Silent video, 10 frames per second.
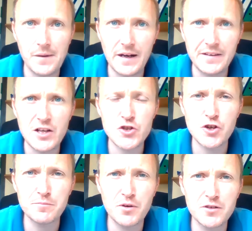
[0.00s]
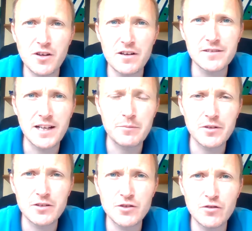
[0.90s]
In this short podcast, I'm
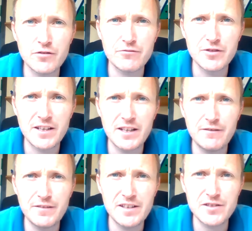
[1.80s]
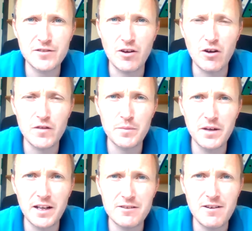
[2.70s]
going to talk through the key features of the
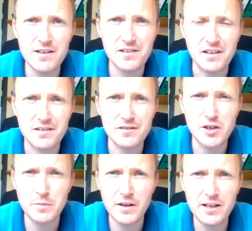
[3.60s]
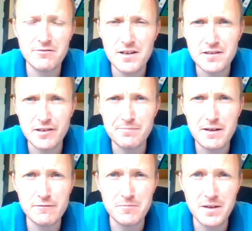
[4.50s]
Berlin Crisis. So the Berlin Crisis
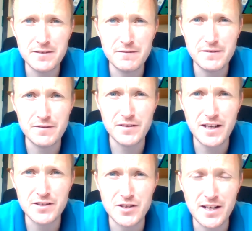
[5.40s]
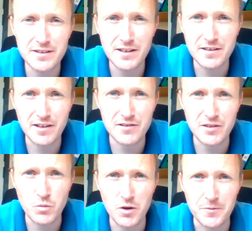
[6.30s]
spans from 1958 to
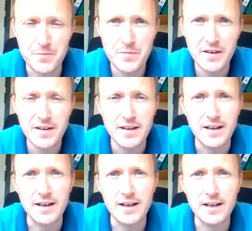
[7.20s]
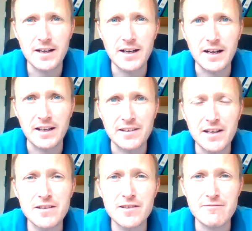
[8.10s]
1961, and it
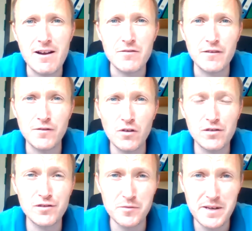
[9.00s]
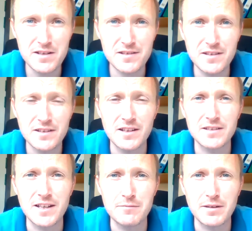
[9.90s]
centres around the four summits that
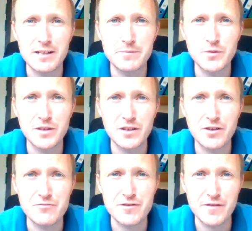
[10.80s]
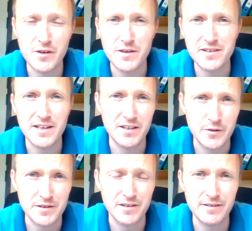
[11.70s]
take place between the countries of the USA and the
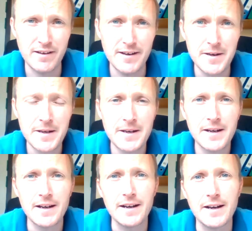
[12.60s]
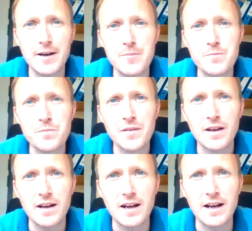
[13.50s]
USSR,
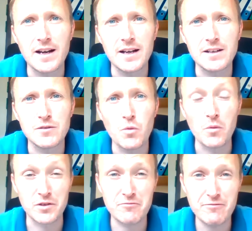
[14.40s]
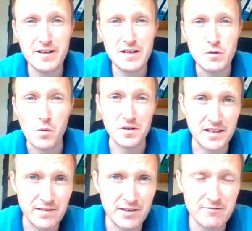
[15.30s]
and what was agreed, what was
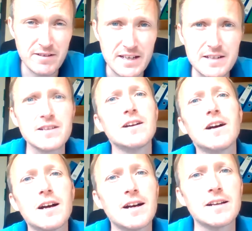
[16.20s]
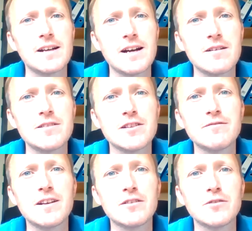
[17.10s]
disagreed, and how this
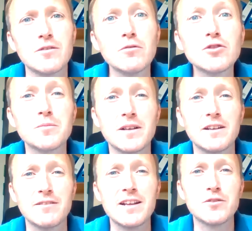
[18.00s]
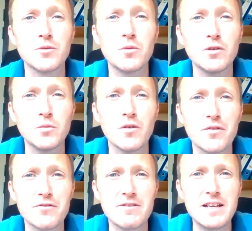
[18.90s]
event could ultimately have led to a World War
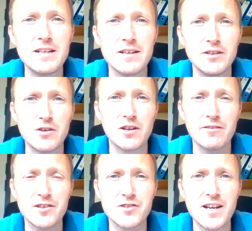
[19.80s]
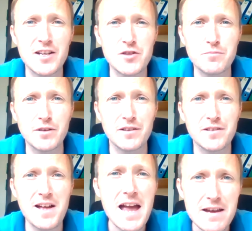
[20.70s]
III, a nuclear exchange, but is
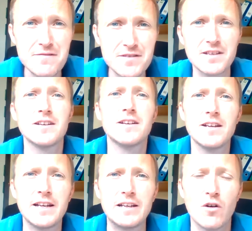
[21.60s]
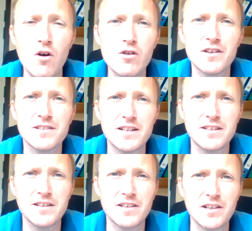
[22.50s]
saved in August
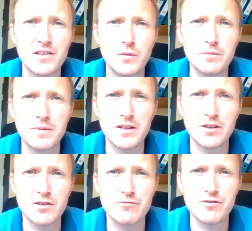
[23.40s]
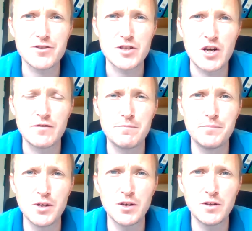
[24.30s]
1961 by the construction of a
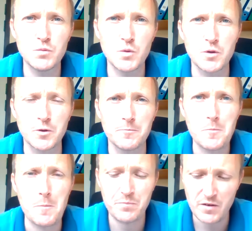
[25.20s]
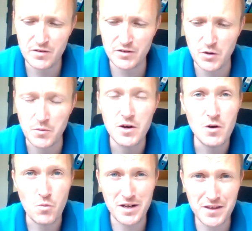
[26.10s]
Berlin Wall. So,
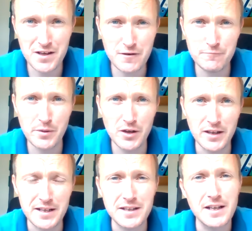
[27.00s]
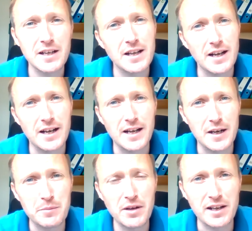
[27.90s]
when you think of Berlin and
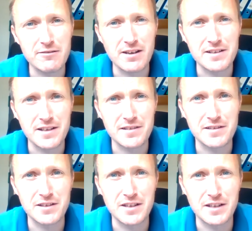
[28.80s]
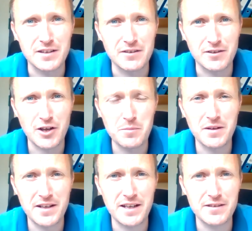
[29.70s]
the Berlin Crisis, there's a couple
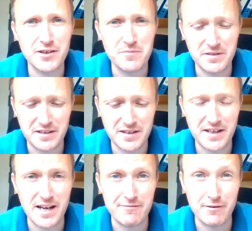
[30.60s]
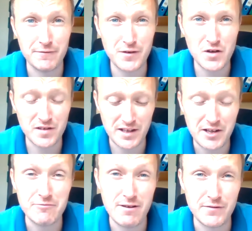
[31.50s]
of key terms you need to get your head around.
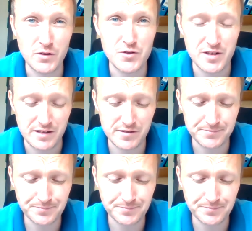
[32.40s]
Firstly, refugees.